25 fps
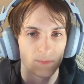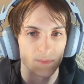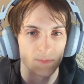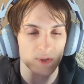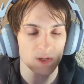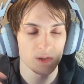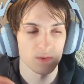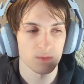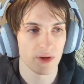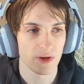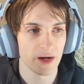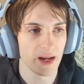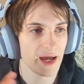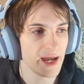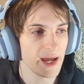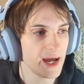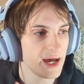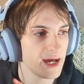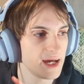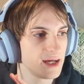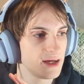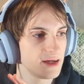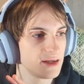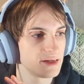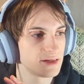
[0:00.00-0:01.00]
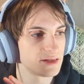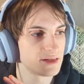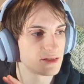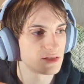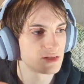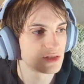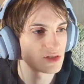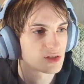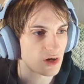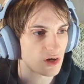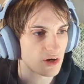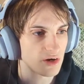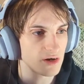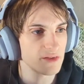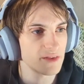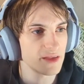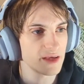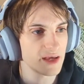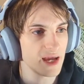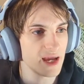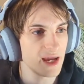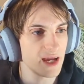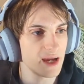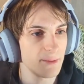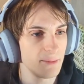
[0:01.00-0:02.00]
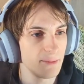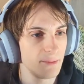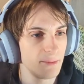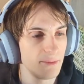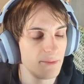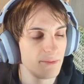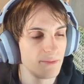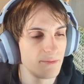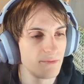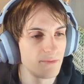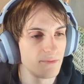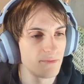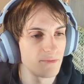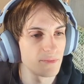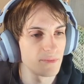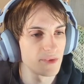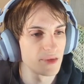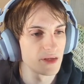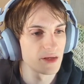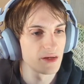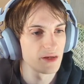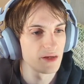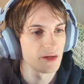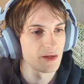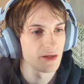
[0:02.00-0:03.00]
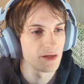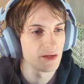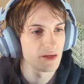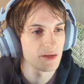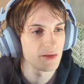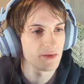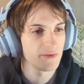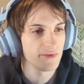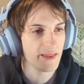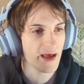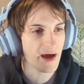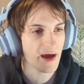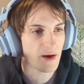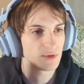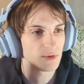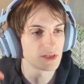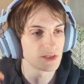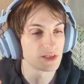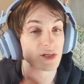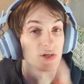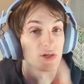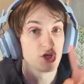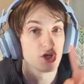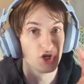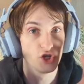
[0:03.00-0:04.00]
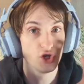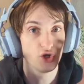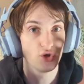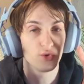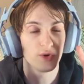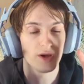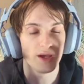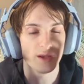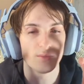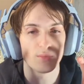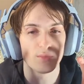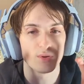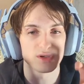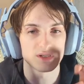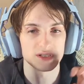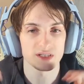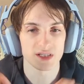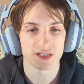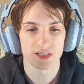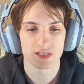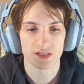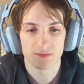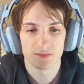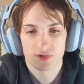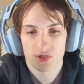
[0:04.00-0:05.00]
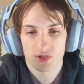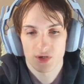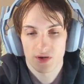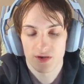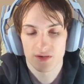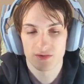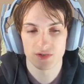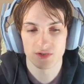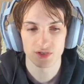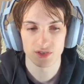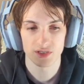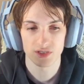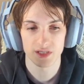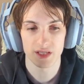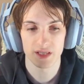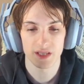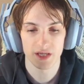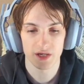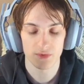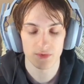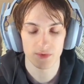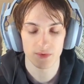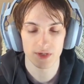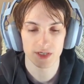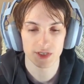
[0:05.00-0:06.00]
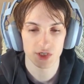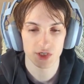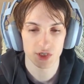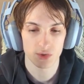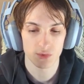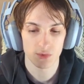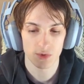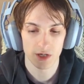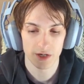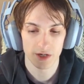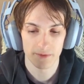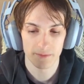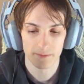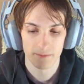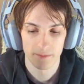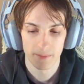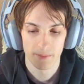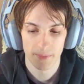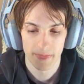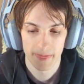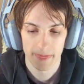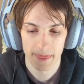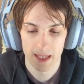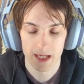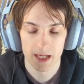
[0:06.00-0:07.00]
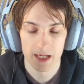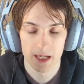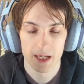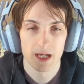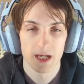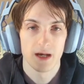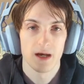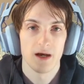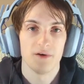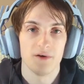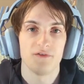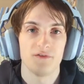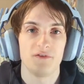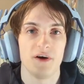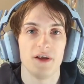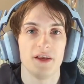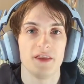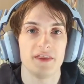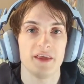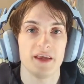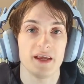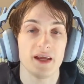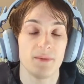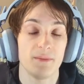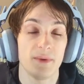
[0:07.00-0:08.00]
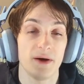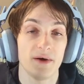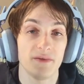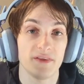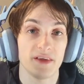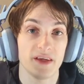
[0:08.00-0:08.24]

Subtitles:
when I had started the game, that was the new input system, so I was using the original one. Fun thing about the